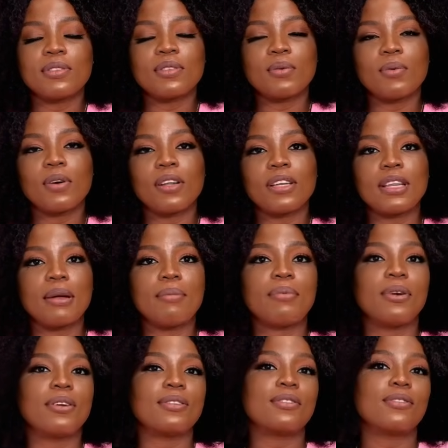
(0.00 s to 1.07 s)
the one that
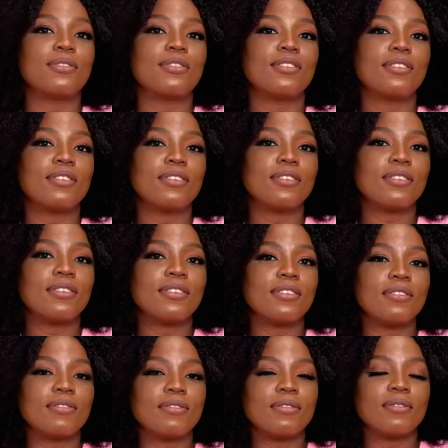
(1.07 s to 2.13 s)
brought,
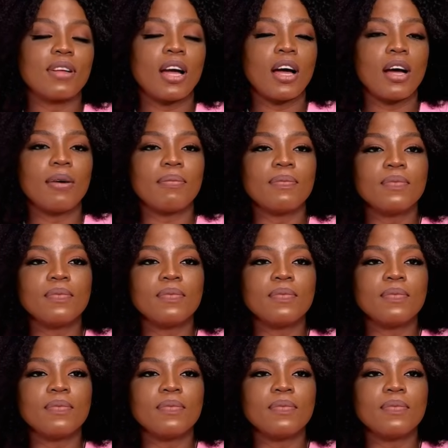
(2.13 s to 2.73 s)
um,